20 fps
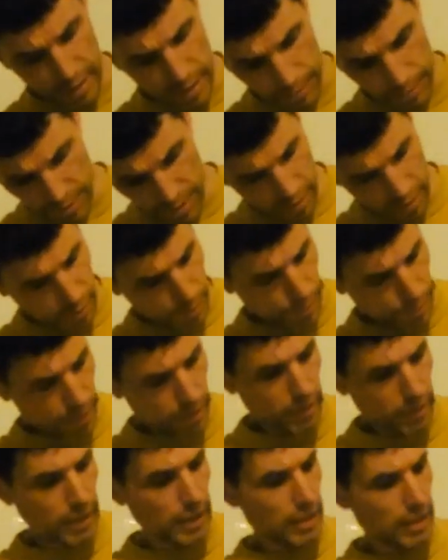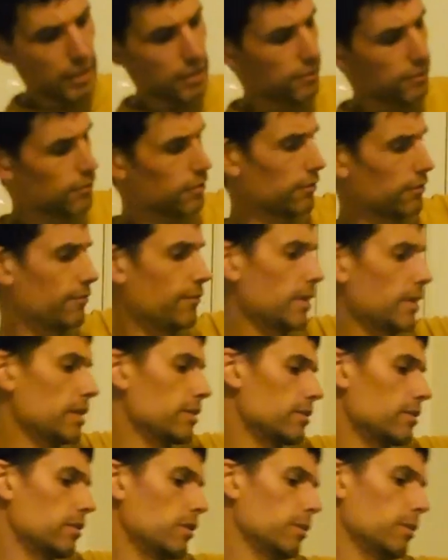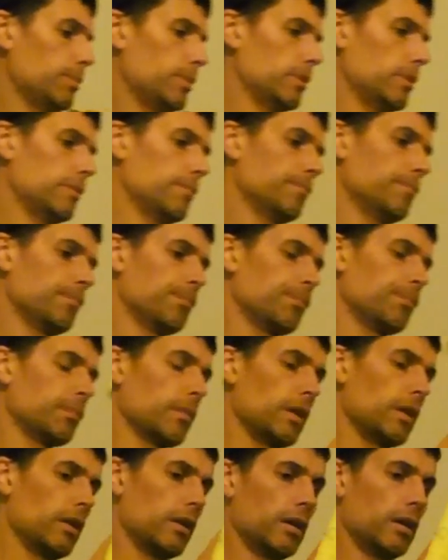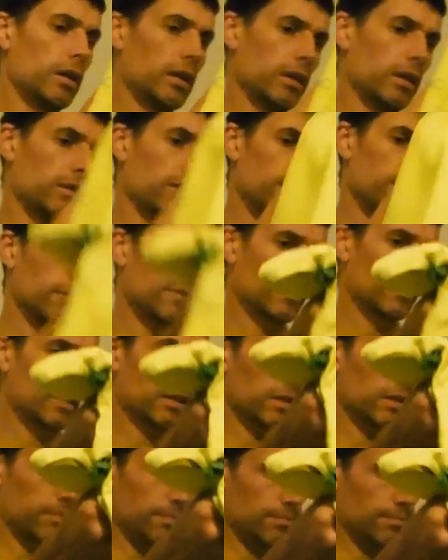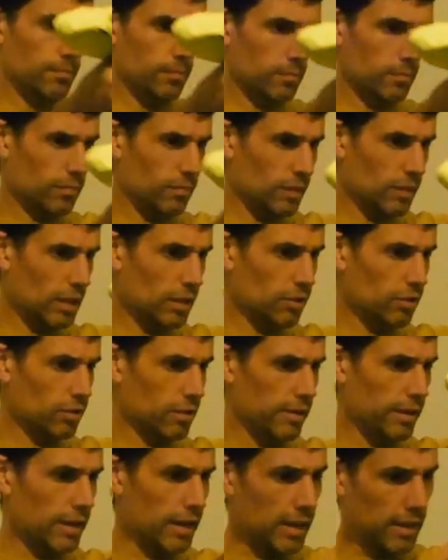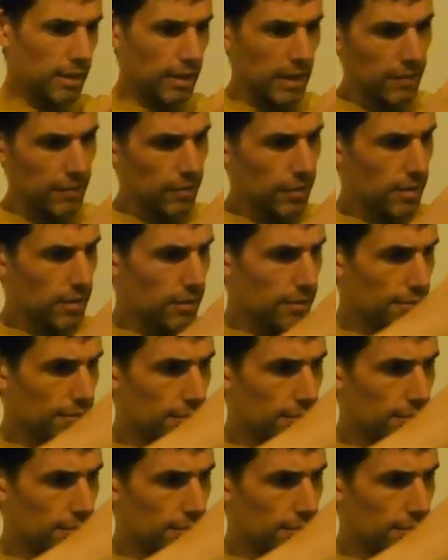zips open, I had the front vents open, and it just let everything